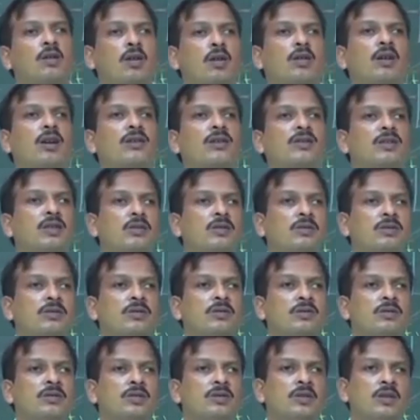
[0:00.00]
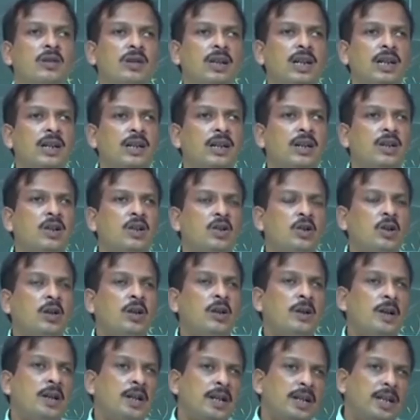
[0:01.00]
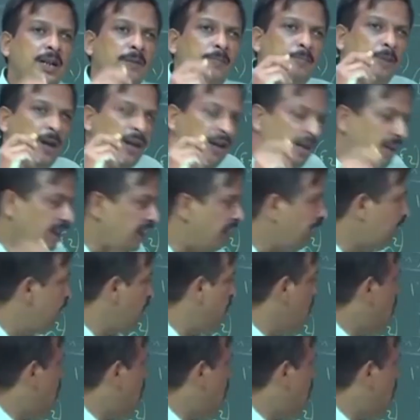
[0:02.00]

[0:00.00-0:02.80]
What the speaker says: glottal sound. Okay. So, depending